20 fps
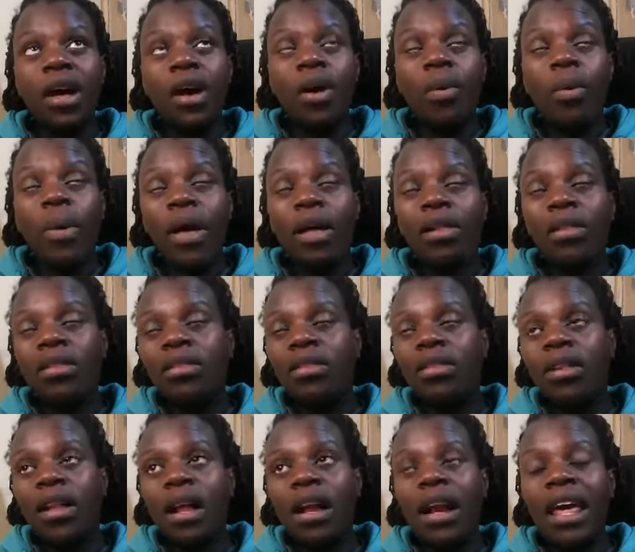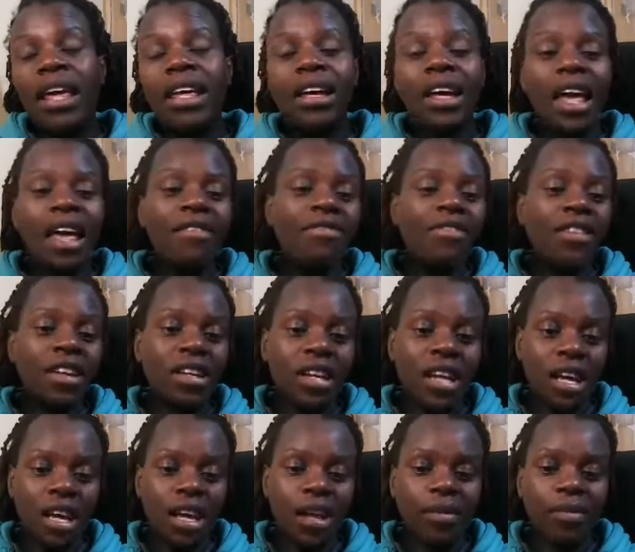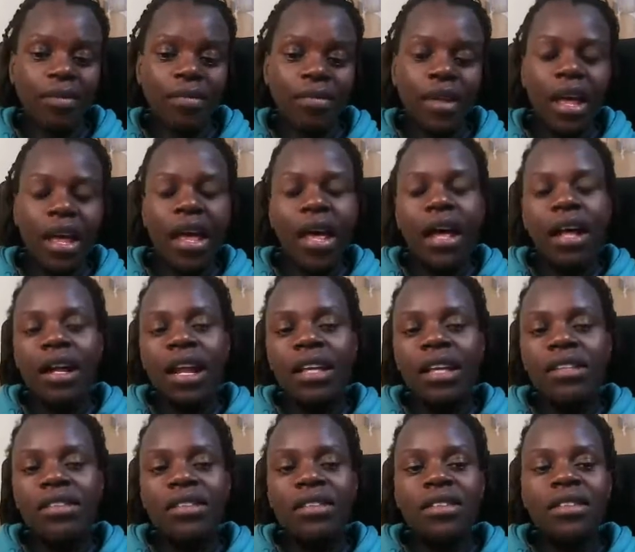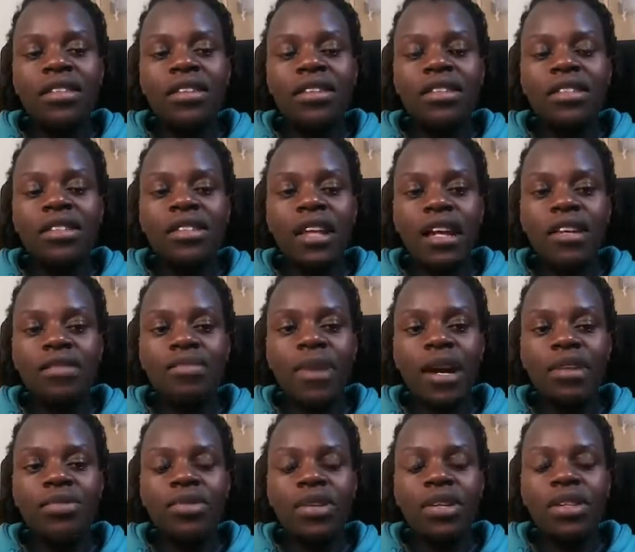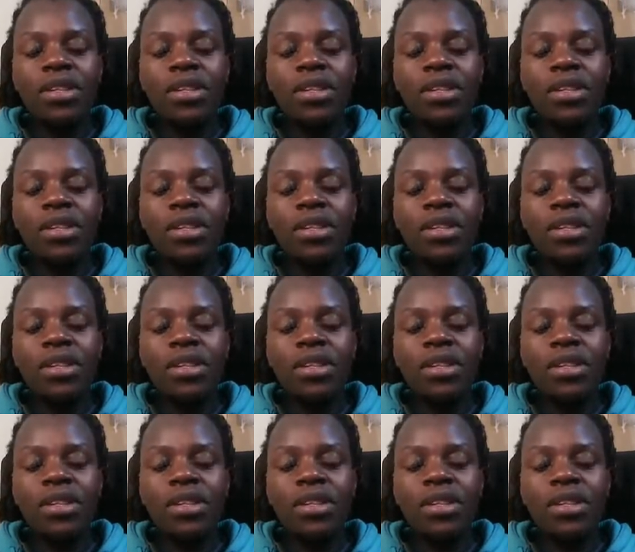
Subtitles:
well, like every day. Let's start by doing